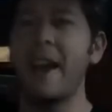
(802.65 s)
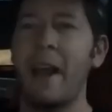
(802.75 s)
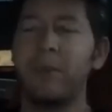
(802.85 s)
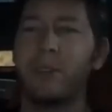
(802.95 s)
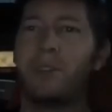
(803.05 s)

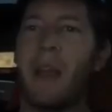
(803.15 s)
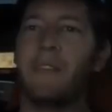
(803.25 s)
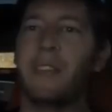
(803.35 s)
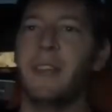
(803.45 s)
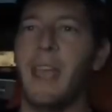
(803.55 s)
I was
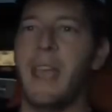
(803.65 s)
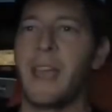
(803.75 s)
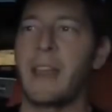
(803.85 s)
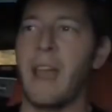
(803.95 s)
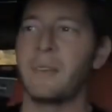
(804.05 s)
driving it
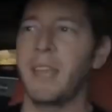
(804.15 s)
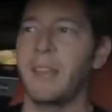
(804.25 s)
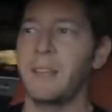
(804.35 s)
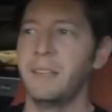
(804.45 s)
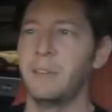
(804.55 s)
and I was
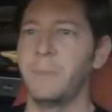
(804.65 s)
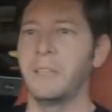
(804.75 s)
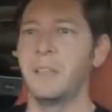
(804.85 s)
getting a little bit